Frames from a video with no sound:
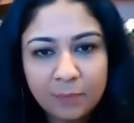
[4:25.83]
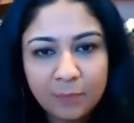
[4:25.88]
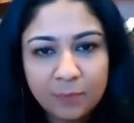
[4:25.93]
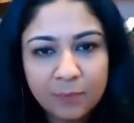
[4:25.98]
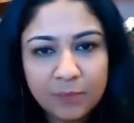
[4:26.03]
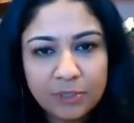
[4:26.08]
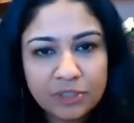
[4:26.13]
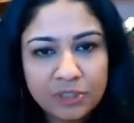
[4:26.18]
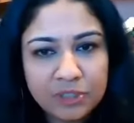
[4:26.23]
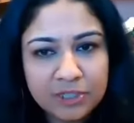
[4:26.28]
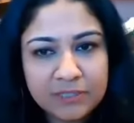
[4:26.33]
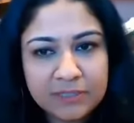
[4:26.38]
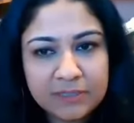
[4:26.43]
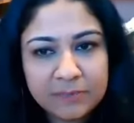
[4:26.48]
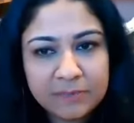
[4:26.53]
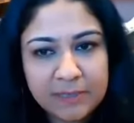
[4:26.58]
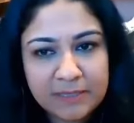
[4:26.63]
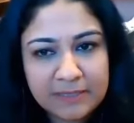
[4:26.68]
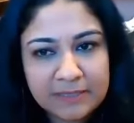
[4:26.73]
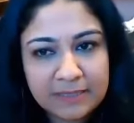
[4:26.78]
Which is
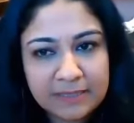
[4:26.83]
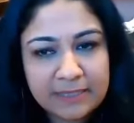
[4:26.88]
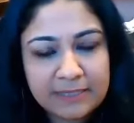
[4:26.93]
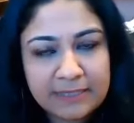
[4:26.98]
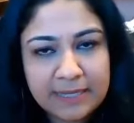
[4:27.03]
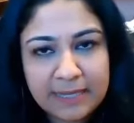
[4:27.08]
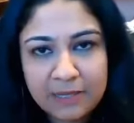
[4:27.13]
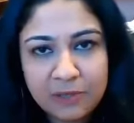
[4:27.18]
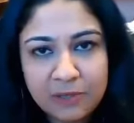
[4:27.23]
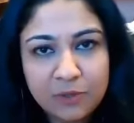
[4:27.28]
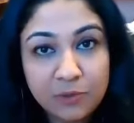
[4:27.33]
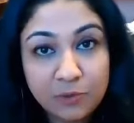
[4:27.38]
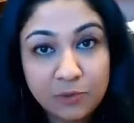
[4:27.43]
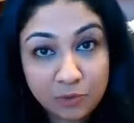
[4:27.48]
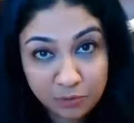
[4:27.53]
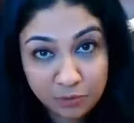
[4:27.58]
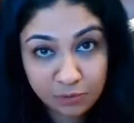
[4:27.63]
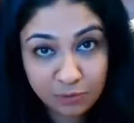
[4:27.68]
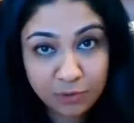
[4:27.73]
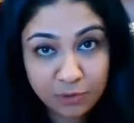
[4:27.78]
basically saying
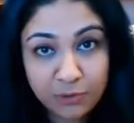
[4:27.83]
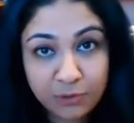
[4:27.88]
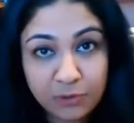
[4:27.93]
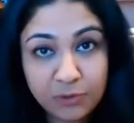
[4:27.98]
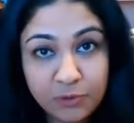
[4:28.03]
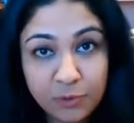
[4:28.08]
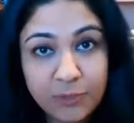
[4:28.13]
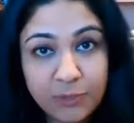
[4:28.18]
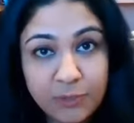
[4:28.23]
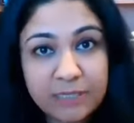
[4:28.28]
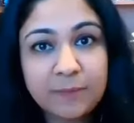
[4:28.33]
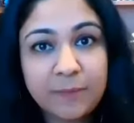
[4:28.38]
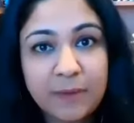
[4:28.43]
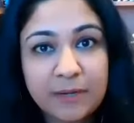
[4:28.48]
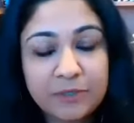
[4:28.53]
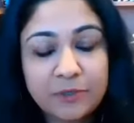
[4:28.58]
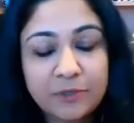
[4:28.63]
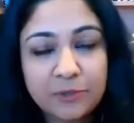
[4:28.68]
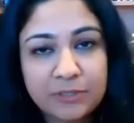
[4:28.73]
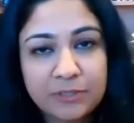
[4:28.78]
you don't
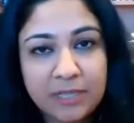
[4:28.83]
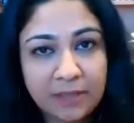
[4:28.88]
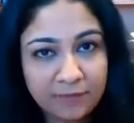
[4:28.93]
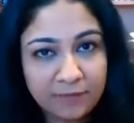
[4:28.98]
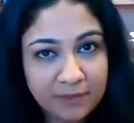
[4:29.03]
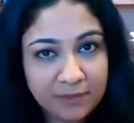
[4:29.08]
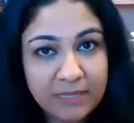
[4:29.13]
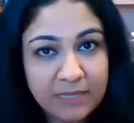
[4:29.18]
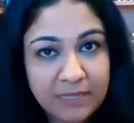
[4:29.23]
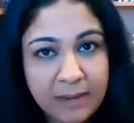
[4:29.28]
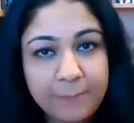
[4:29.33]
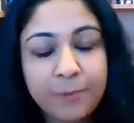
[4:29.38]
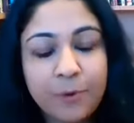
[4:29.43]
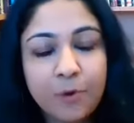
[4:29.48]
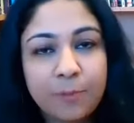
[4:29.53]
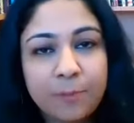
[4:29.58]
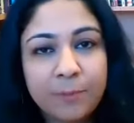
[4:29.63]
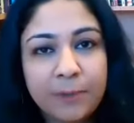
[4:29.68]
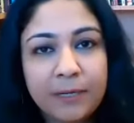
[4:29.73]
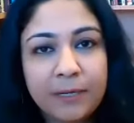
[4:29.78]
express yourself in the
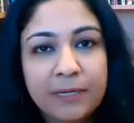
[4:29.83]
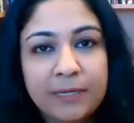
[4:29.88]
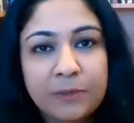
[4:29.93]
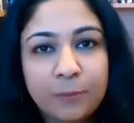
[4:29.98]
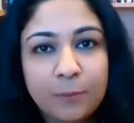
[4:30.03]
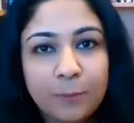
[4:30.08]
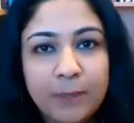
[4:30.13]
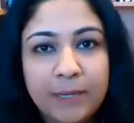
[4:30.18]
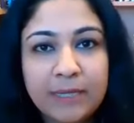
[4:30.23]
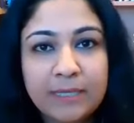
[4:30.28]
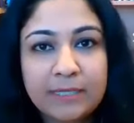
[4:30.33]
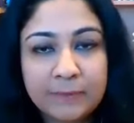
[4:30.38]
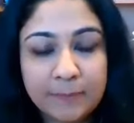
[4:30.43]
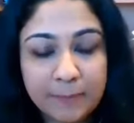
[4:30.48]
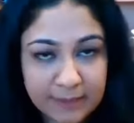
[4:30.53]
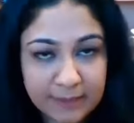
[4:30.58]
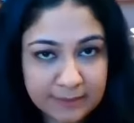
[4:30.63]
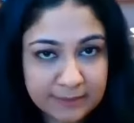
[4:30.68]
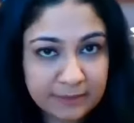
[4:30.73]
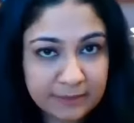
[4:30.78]
appropriate ways
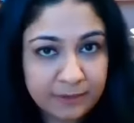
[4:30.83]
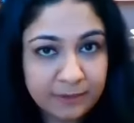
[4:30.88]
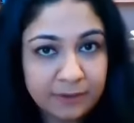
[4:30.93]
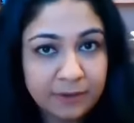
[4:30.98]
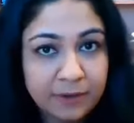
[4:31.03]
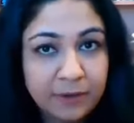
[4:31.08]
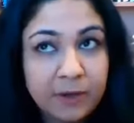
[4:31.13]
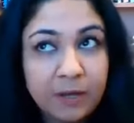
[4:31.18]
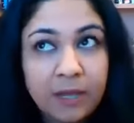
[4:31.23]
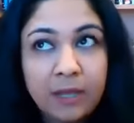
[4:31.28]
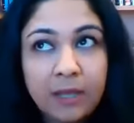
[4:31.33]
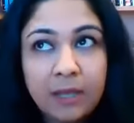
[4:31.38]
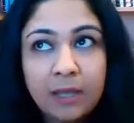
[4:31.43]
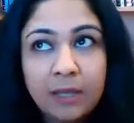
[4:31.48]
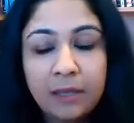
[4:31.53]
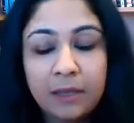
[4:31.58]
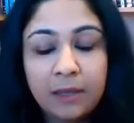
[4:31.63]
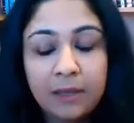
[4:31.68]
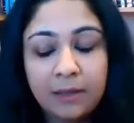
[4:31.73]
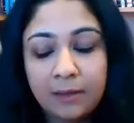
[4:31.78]
because there
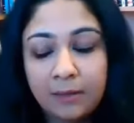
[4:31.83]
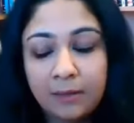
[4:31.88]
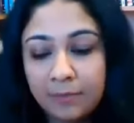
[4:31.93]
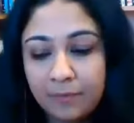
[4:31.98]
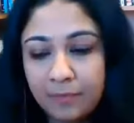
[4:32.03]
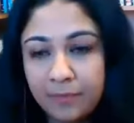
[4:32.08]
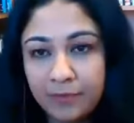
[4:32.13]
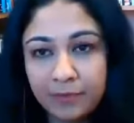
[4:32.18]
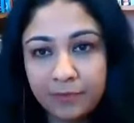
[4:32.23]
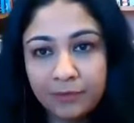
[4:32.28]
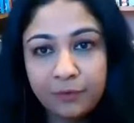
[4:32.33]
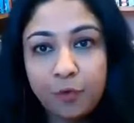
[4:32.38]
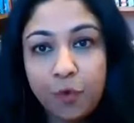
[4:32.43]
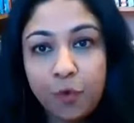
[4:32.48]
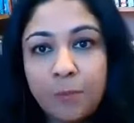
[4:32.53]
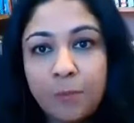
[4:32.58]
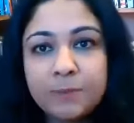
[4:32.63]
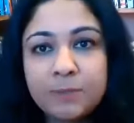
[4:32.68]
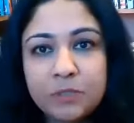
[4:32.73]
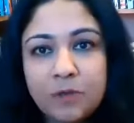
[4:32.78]
are
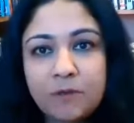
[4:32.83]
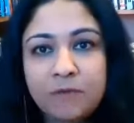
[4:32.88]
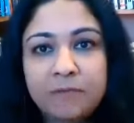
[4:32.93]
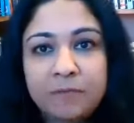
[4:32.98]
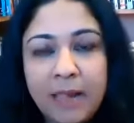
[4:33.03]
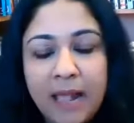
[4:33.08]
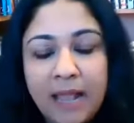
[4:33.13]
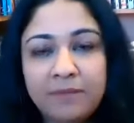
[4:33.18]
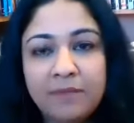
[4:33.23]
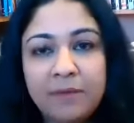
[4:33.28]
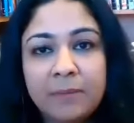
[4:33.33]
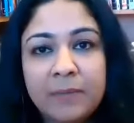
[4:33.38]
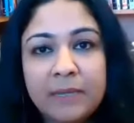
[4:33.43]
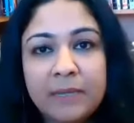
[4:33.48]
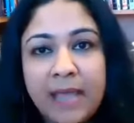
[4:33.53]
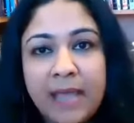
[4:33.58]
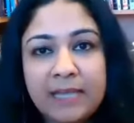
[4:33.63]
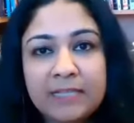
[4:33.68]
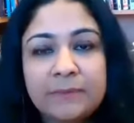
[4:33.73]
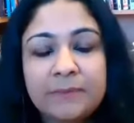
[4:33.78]
tropes of Black women
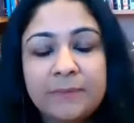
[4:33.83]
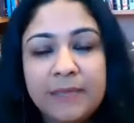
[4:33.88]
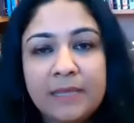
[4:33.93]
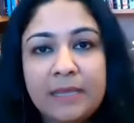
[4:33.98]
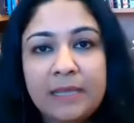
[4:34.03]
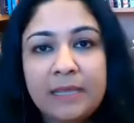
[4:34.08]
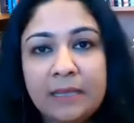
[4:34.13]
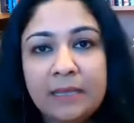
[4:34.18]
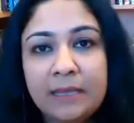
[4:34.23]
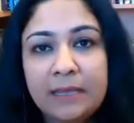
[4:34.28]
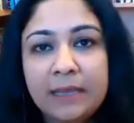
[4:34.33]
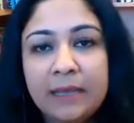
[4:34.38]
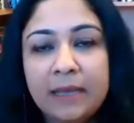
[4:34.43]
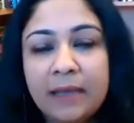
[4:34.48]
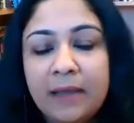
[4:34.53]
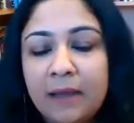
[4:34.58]
as being